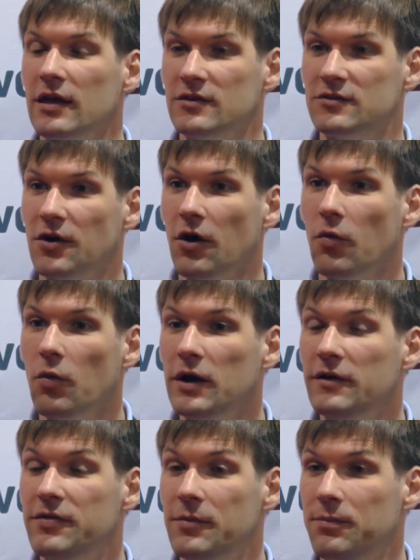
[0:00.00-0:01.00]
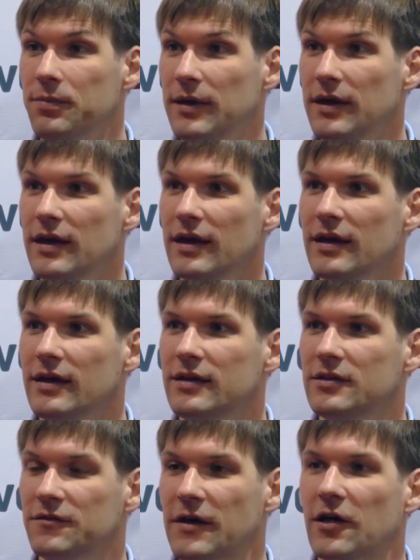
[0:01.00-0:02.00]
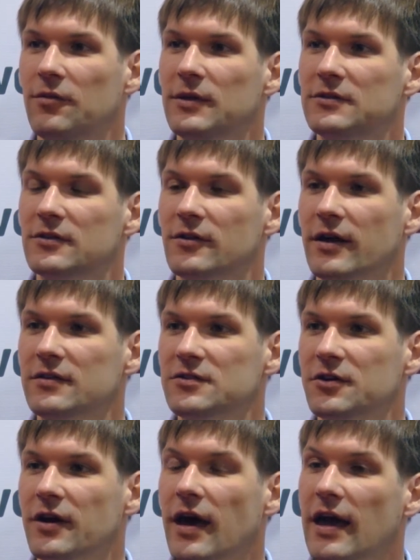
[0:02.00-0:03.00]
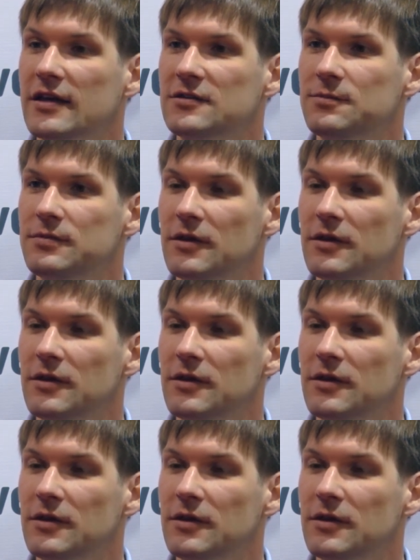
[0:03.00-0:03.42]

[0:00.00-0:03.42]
So one of the big developments in the last year has